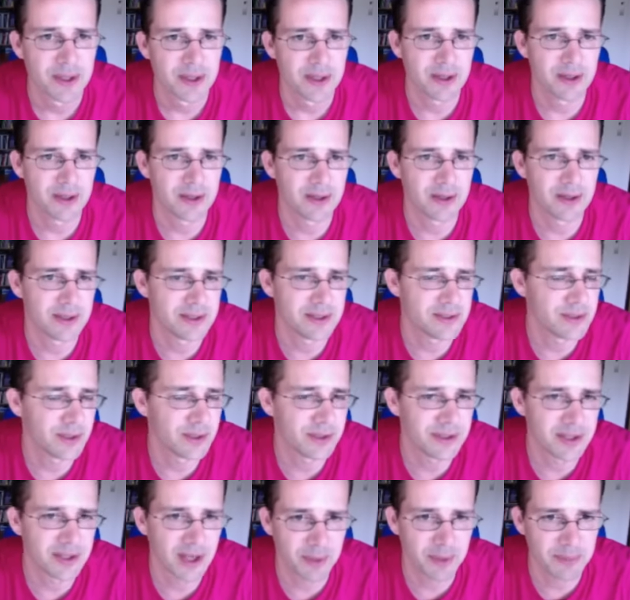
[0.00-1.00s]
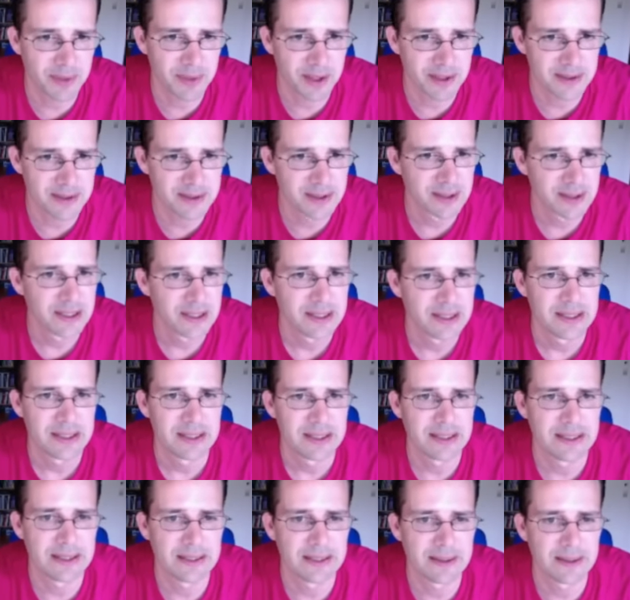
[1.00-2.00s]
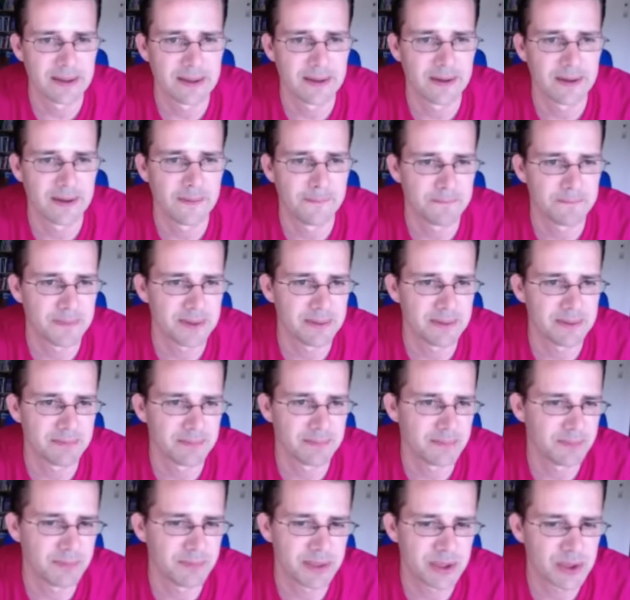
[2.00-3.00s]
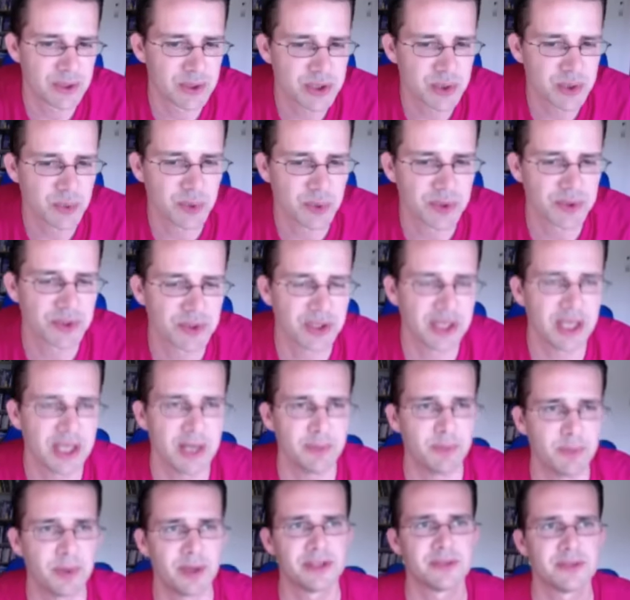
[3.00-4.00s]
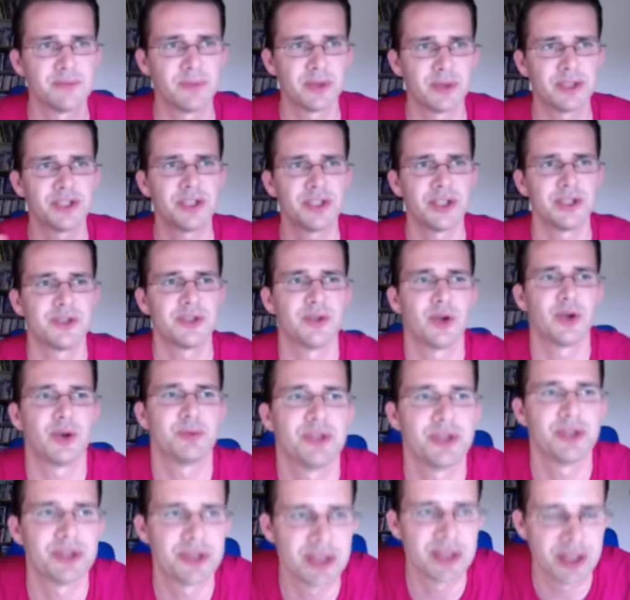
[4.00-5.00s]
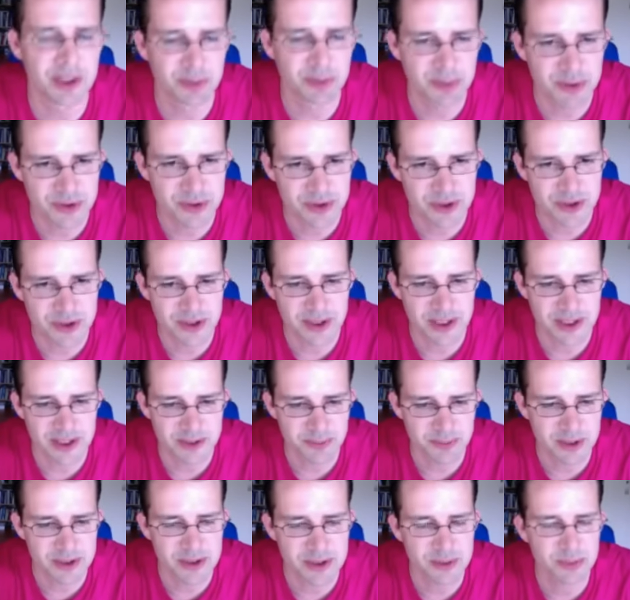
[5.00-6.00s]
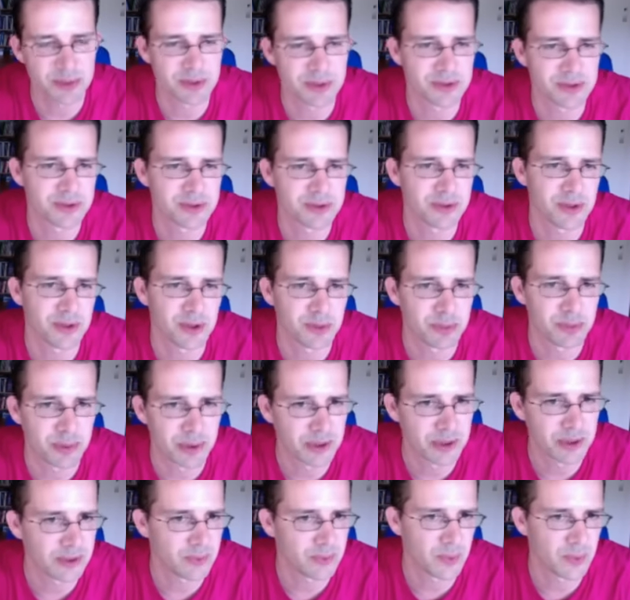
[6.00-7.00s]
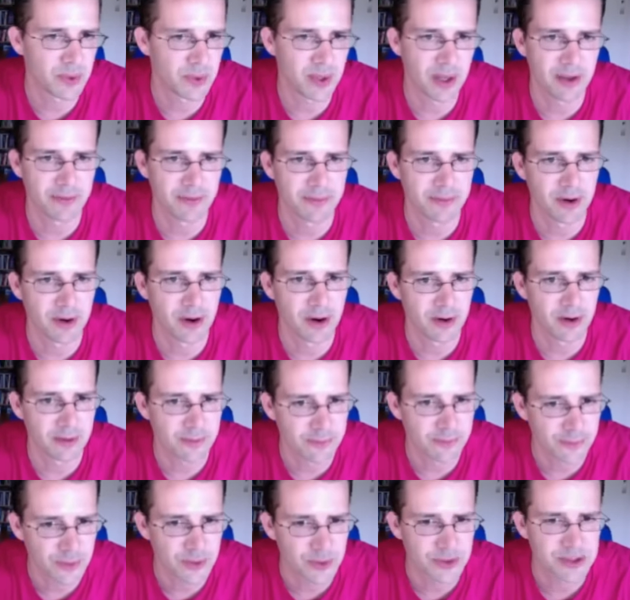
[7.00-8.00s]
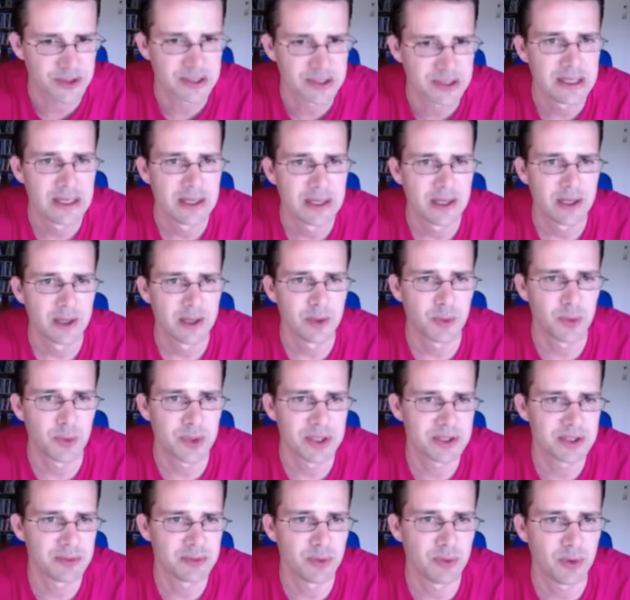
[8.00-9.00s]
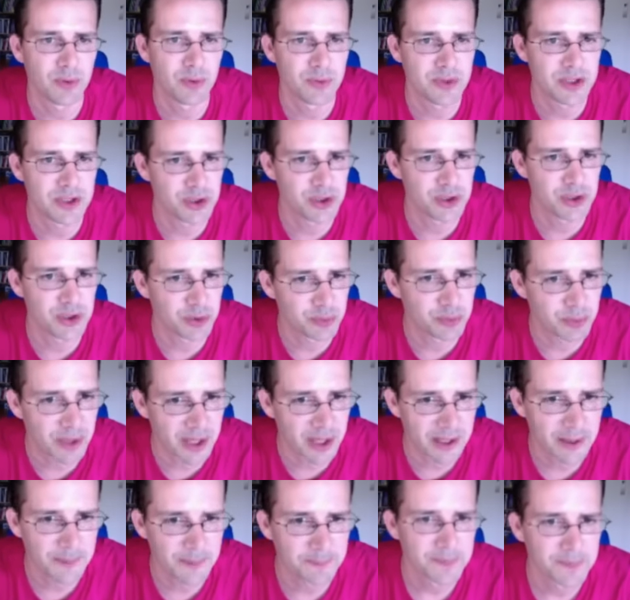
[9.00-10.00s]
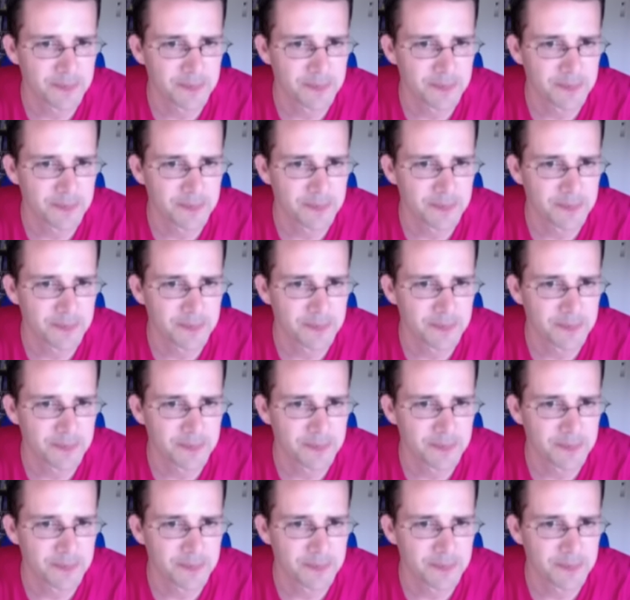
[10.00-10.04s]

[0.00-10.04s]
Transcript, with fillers: Uh, it's not time yet, um, because you want to keep as much as options in the position as possible, so your opponent will have a hard thought which move he should make.